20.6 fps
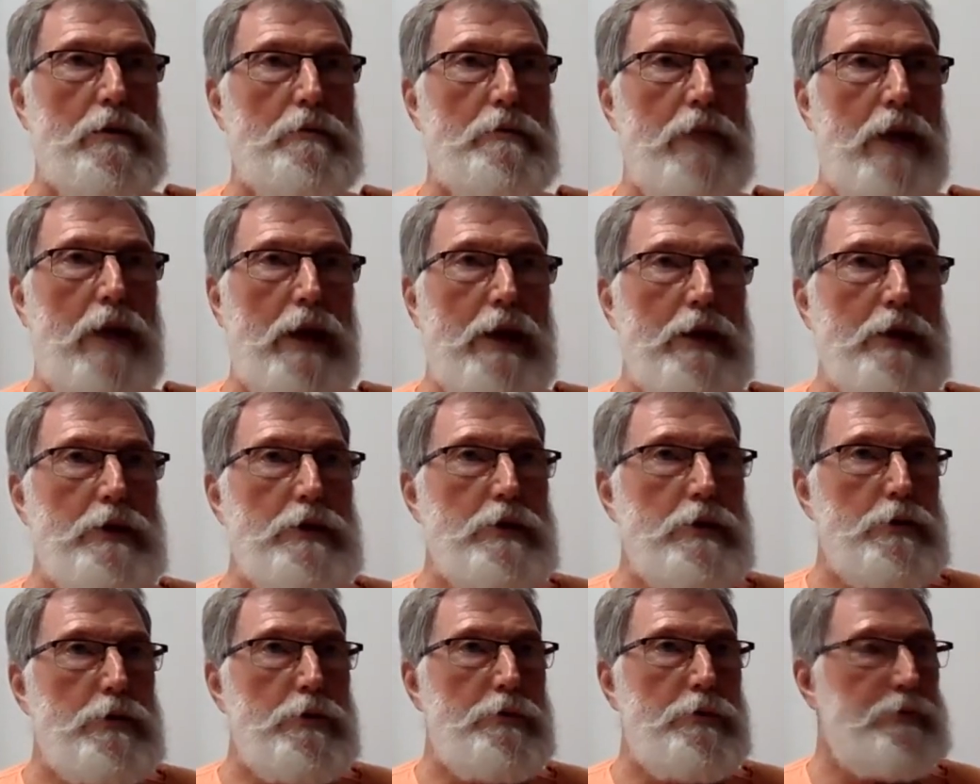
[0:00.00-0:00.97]
managed
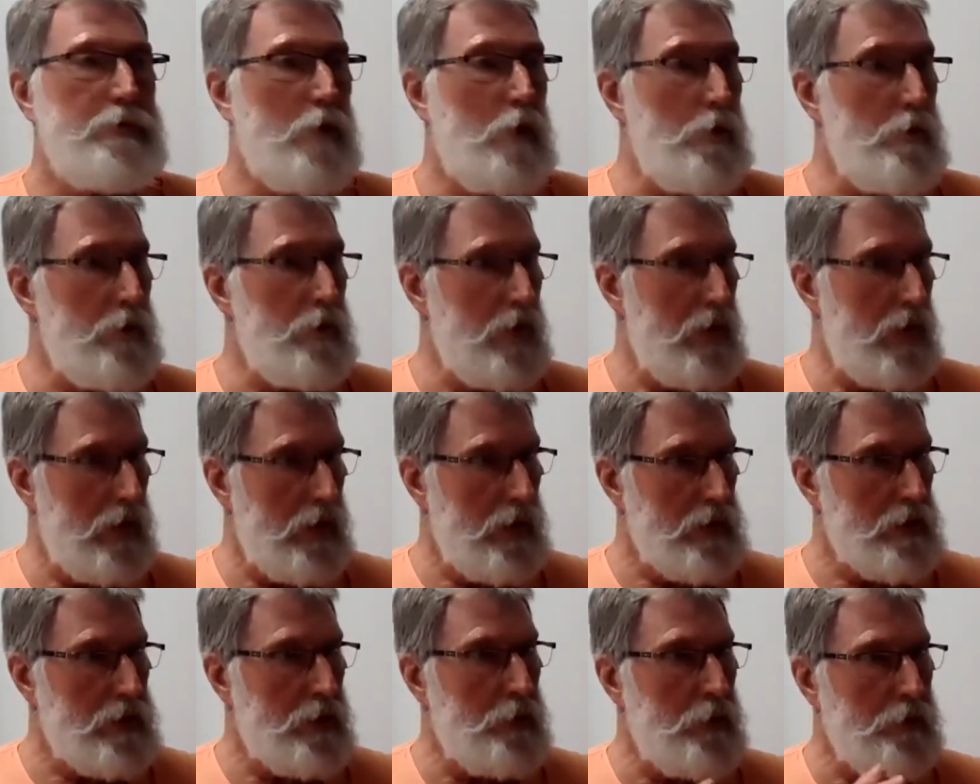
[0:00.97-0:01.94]
to
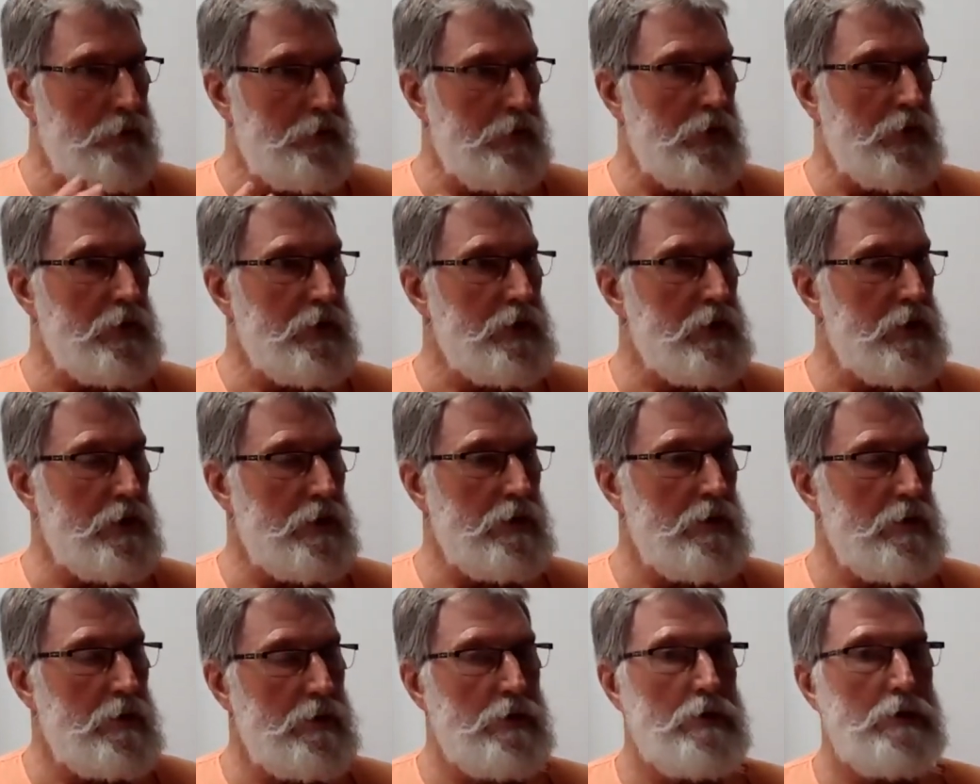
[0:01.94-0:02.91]
formulate some of this
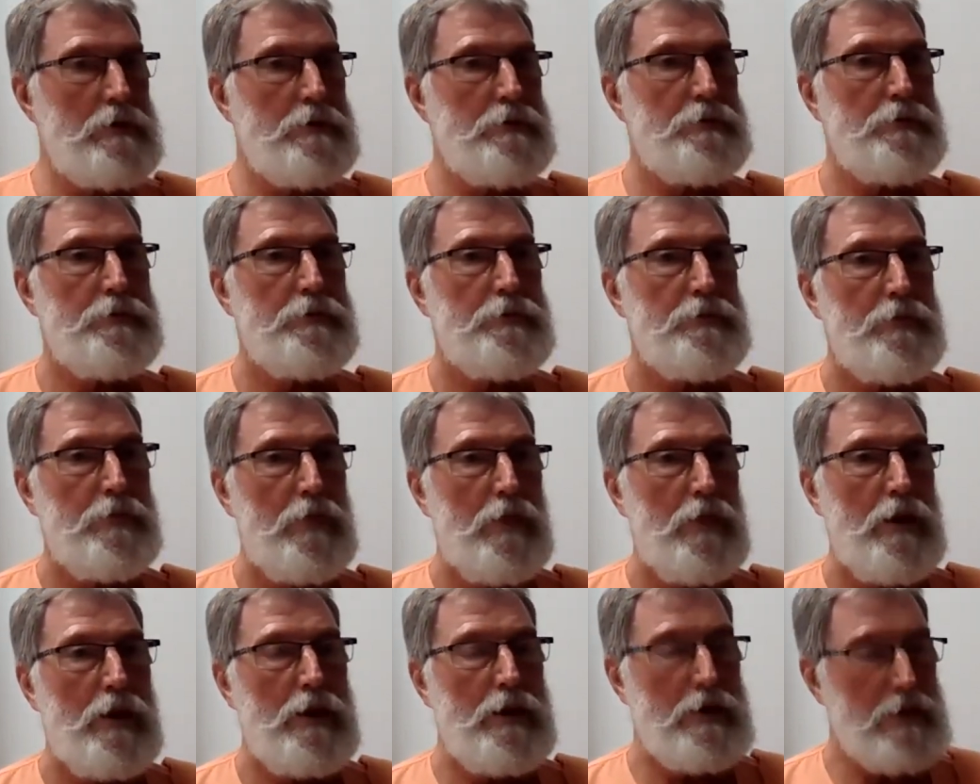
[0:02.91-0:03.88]
in
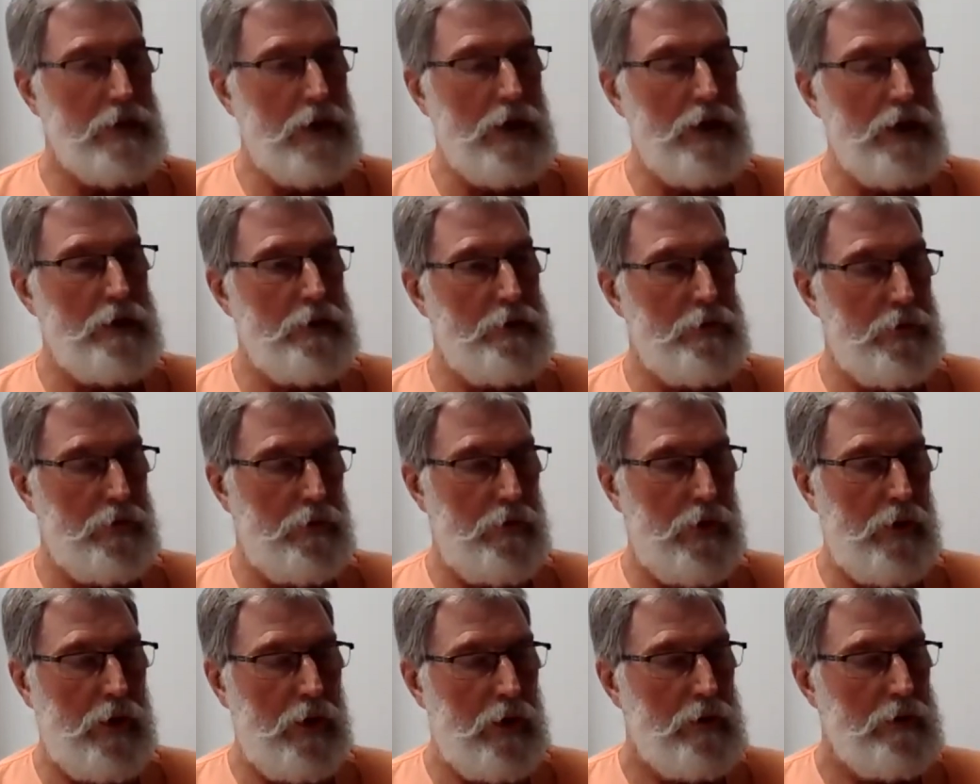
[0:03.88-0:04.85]
a scientific
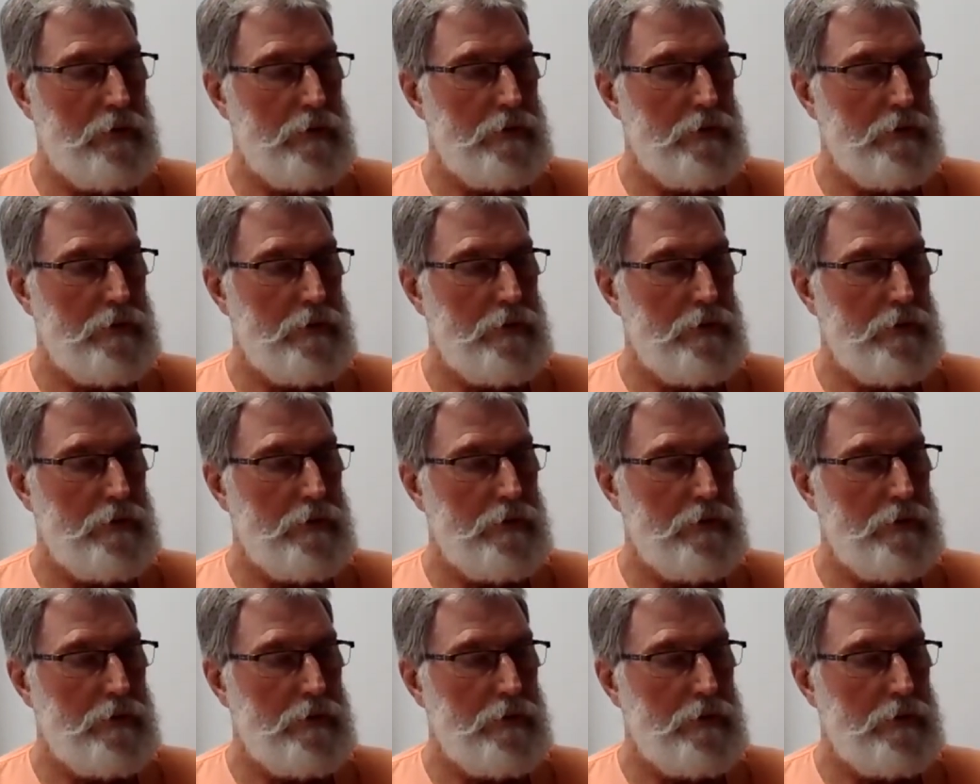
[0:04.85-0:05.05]
way